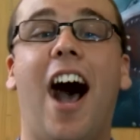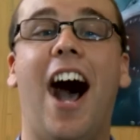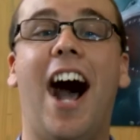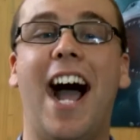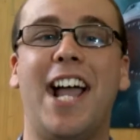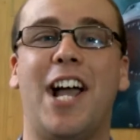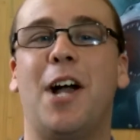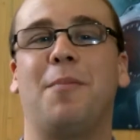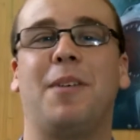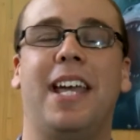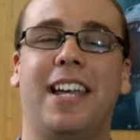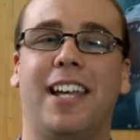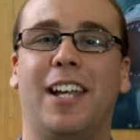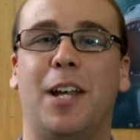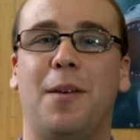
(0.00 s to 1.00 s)
Hi, I'm
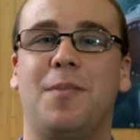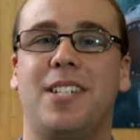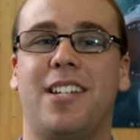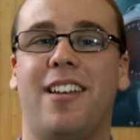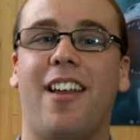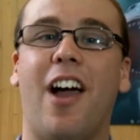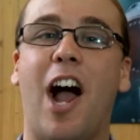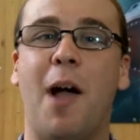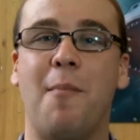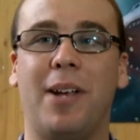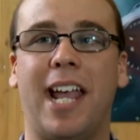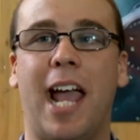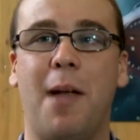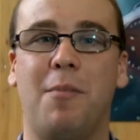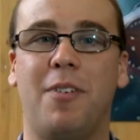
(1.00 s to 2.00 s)
Keegan Gibson. I'm
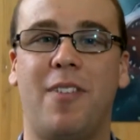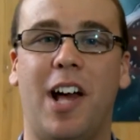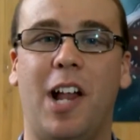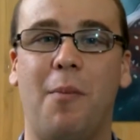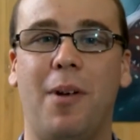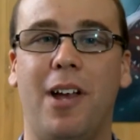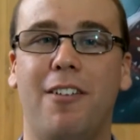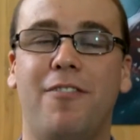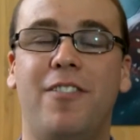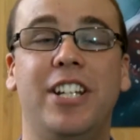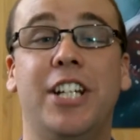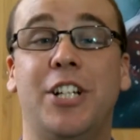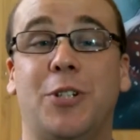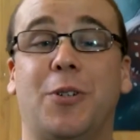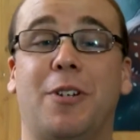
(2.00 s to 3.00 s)
a game developer for
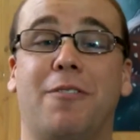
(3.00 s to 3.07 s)
Digital